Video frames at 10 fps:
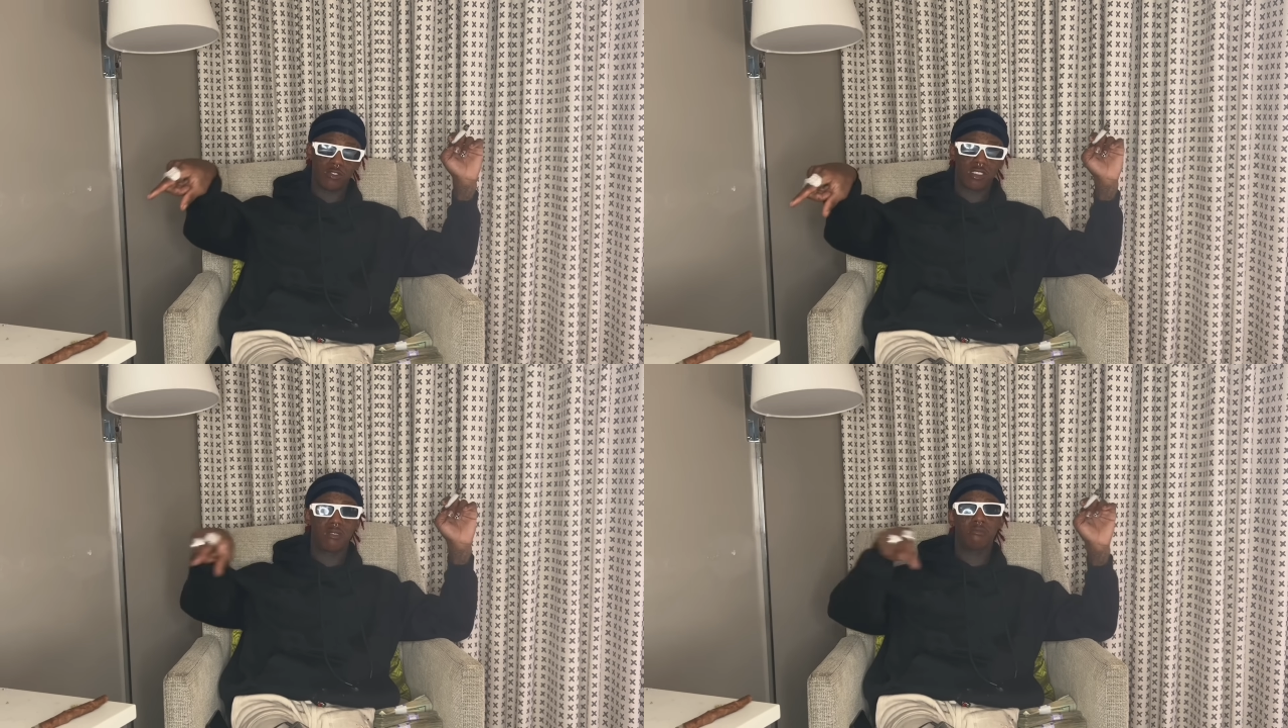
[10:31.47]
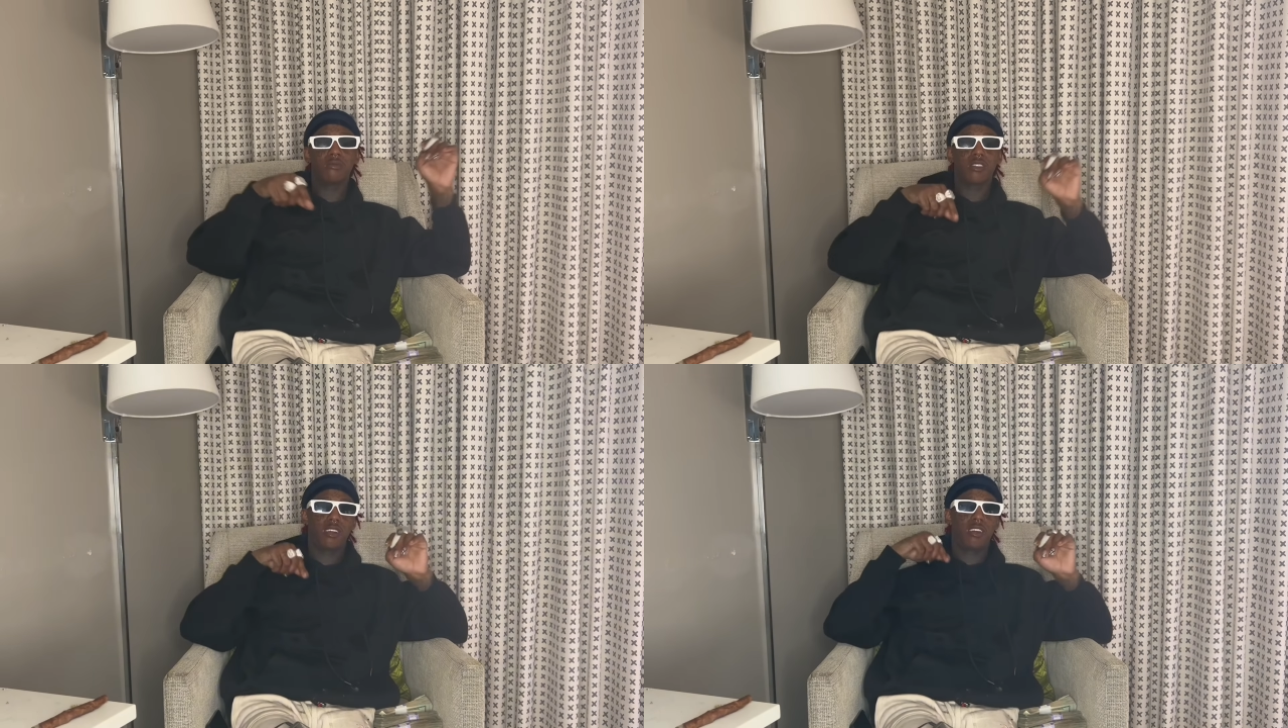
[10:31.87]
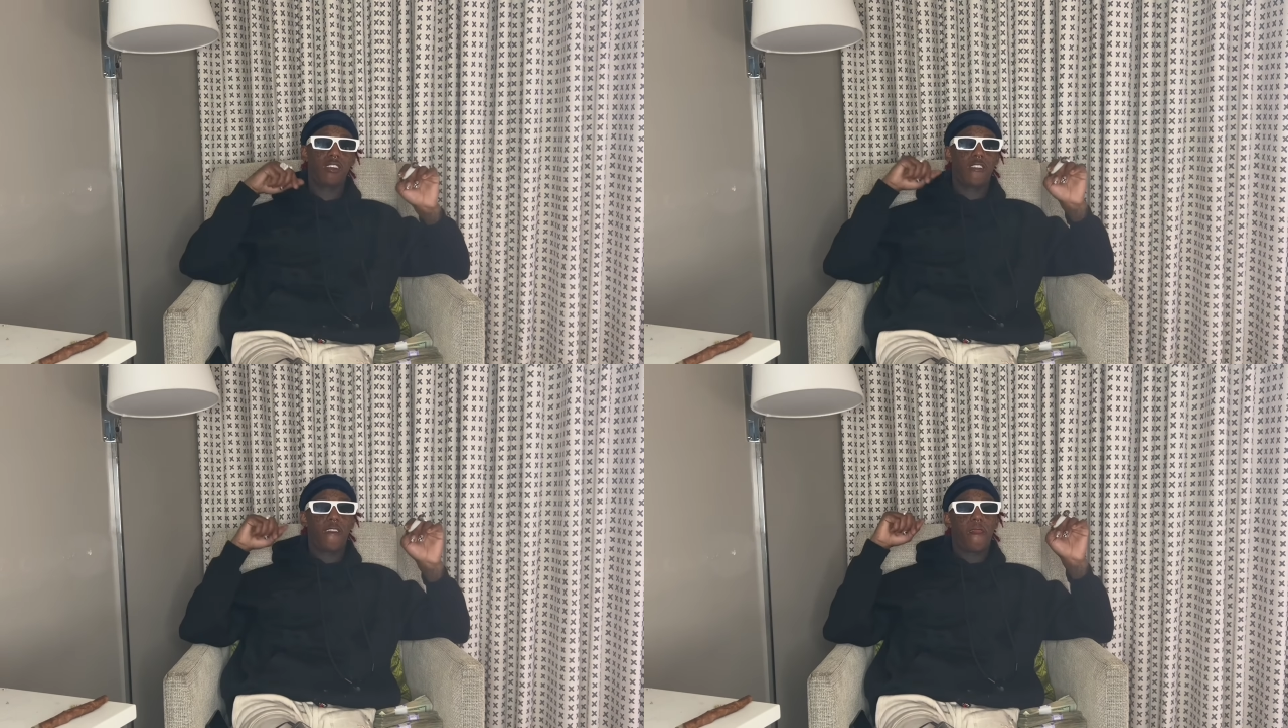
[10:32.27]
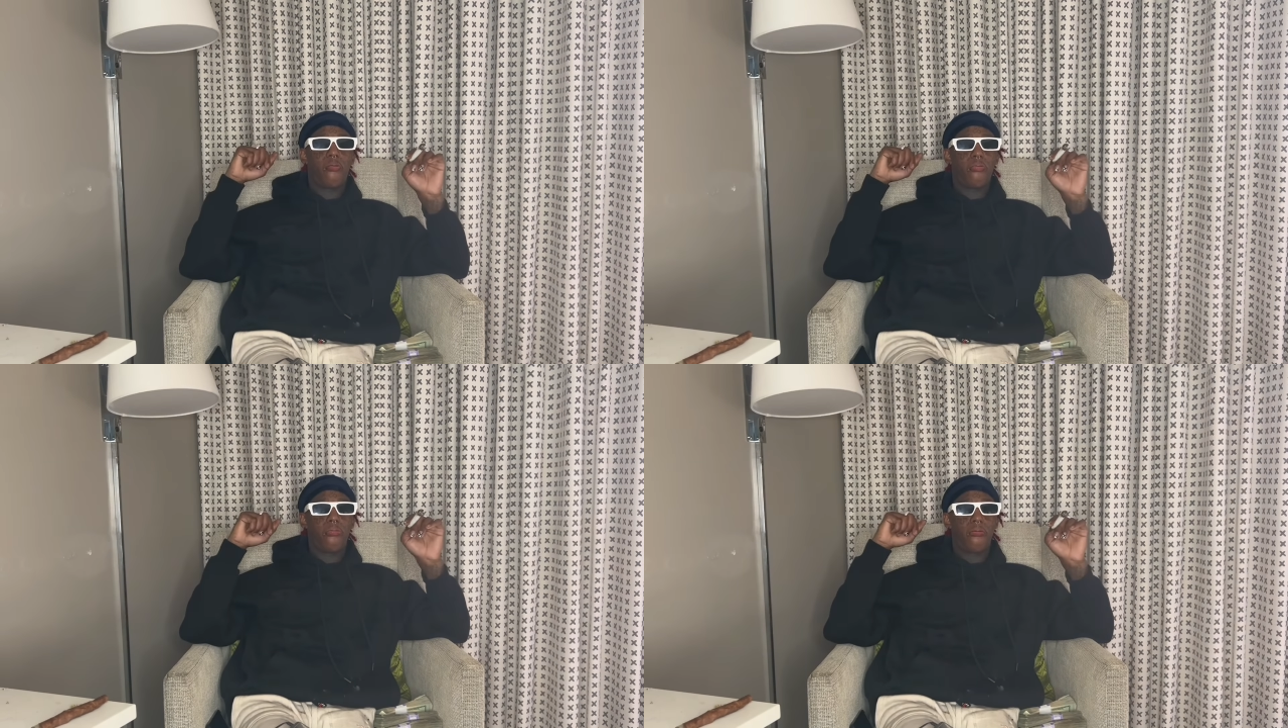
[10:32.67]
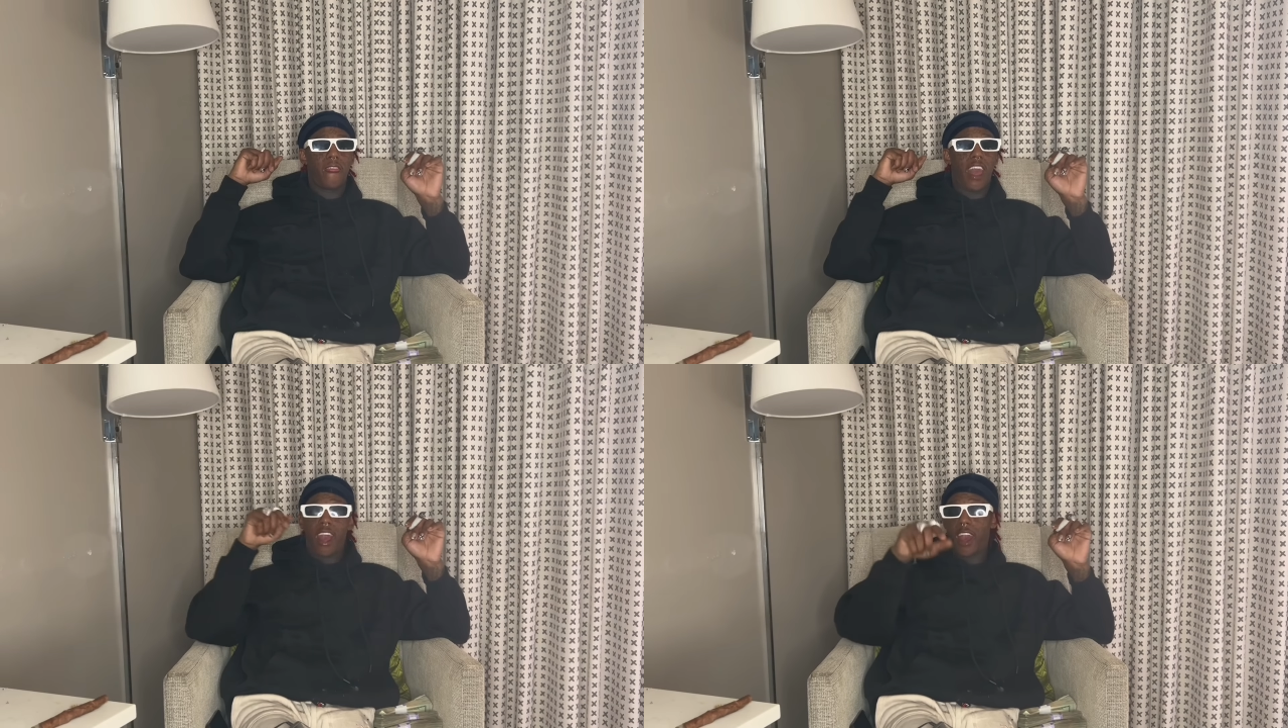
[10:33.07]
something.
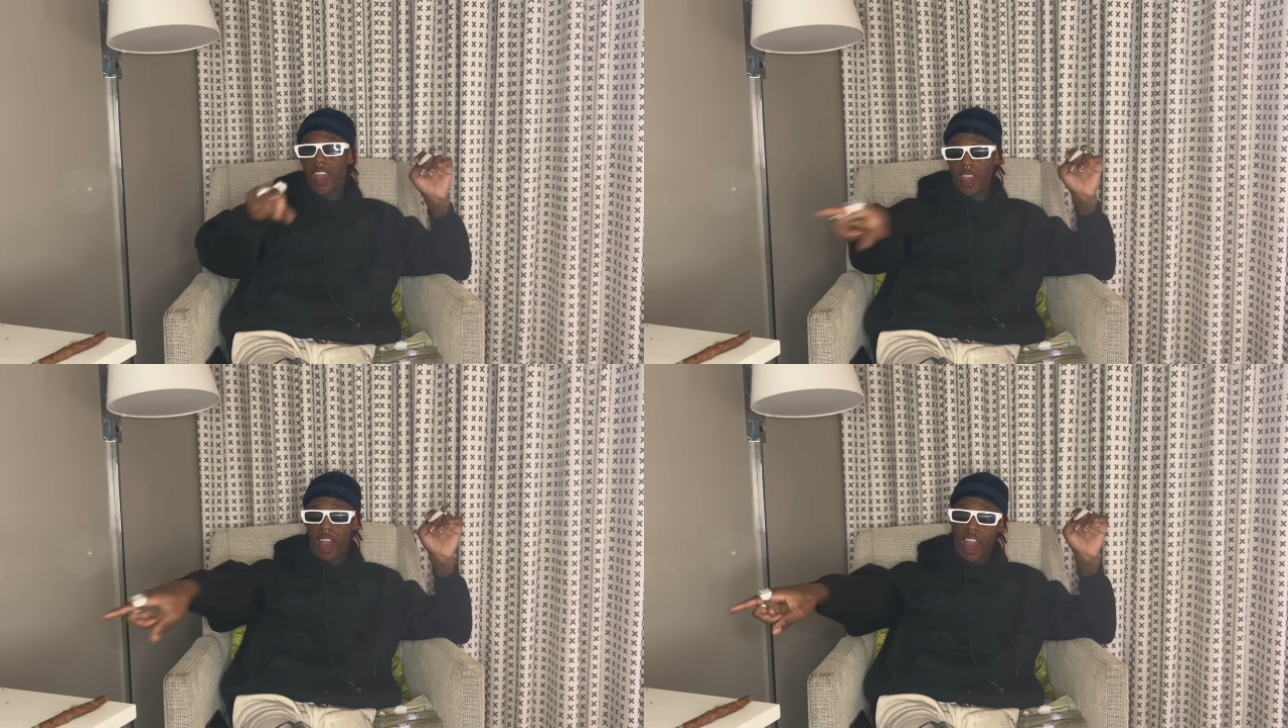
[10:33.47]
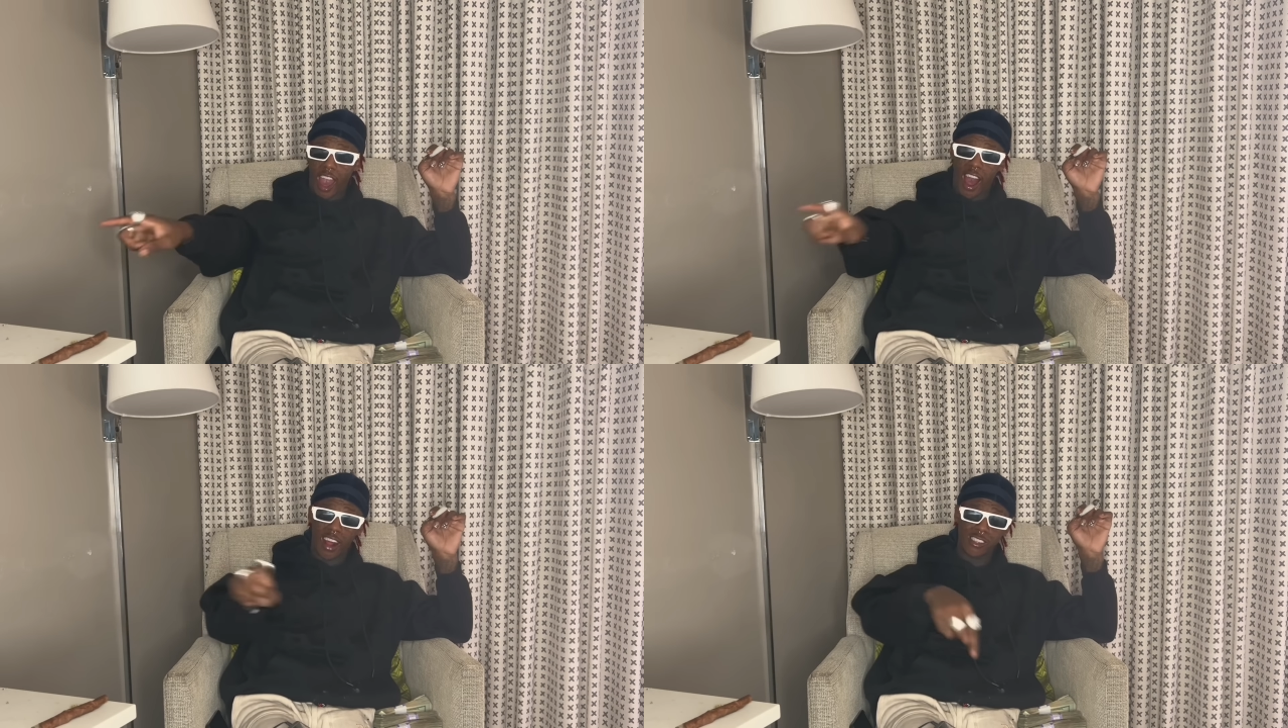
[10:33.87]
not you tell I